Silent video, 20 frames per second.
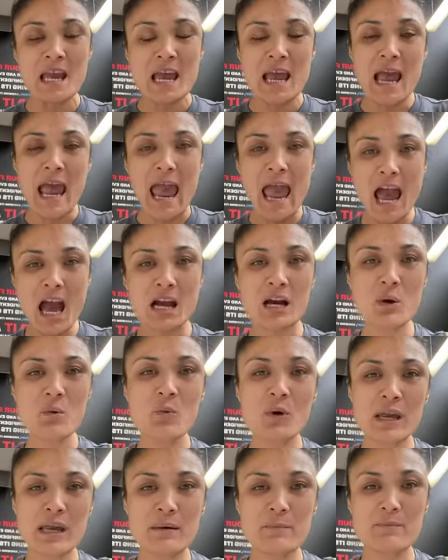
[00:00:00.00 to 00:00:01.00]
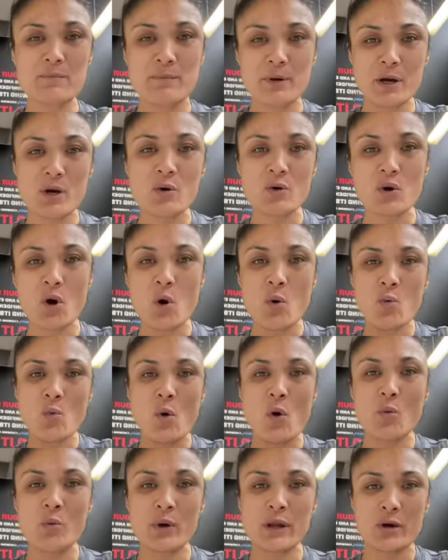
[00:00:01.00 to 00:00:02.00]
How can we build on
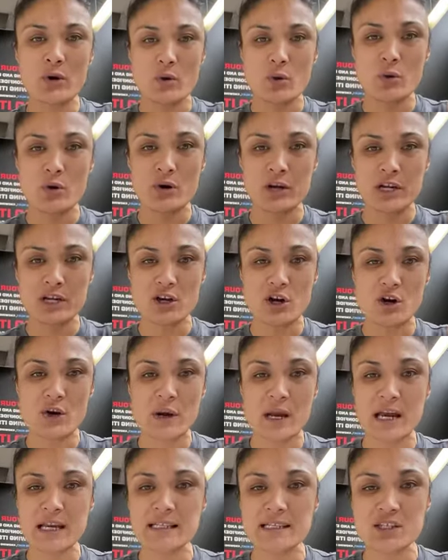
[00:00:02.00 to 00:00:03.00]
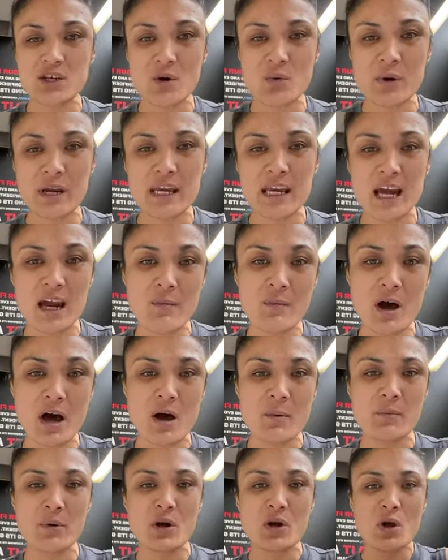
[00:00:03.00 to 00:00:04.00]
what we already know? And so we came
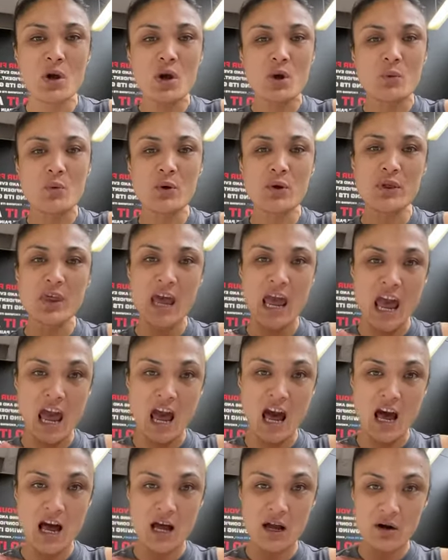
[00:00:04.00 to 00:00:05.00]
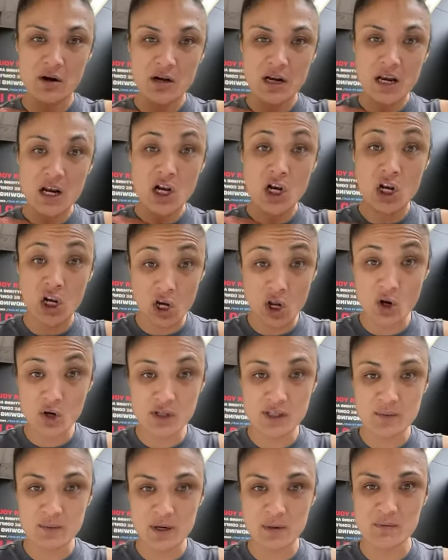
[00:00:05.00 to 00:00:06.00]
up with our
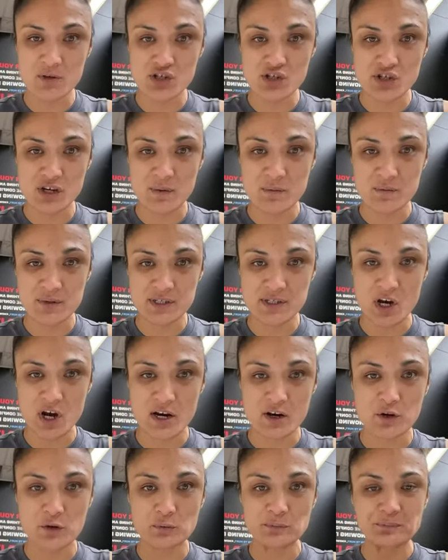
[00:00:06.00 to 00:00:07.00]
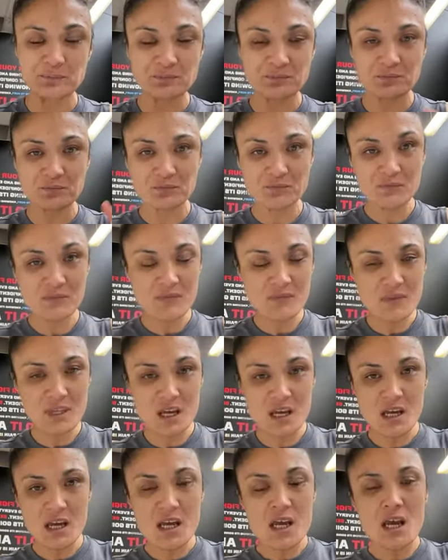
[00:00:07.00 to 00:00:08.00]
closed membership cycle.
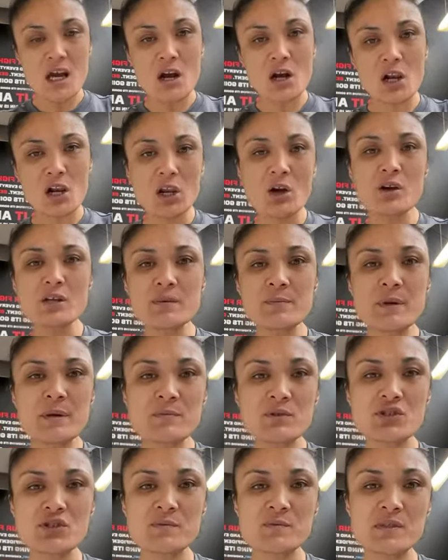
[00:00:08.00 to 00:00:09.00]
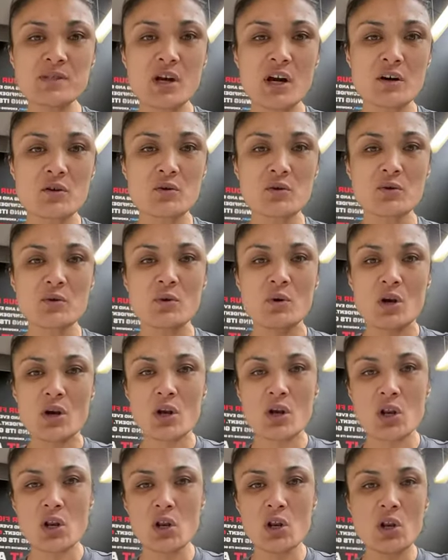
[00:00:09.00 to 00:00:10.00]
Closed membership cycle
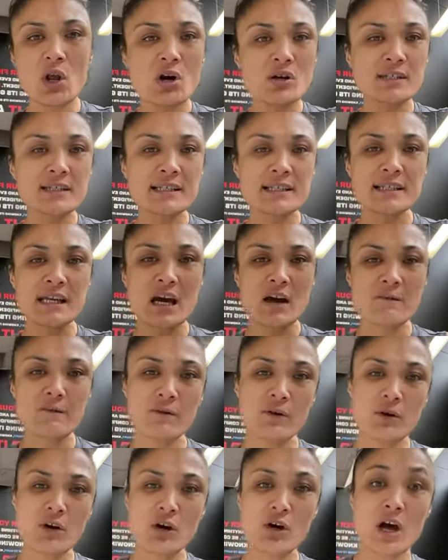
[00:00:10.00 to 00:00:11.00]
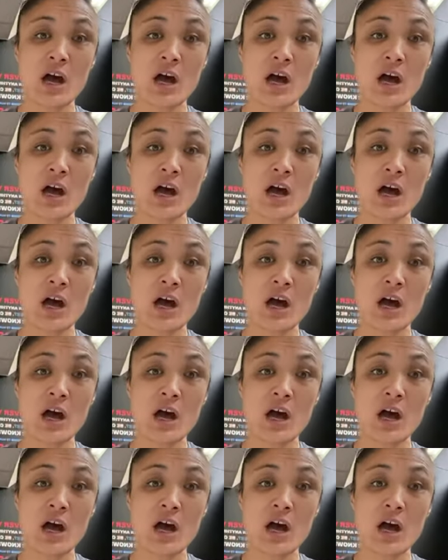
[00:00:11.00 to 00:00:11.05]
locks it down for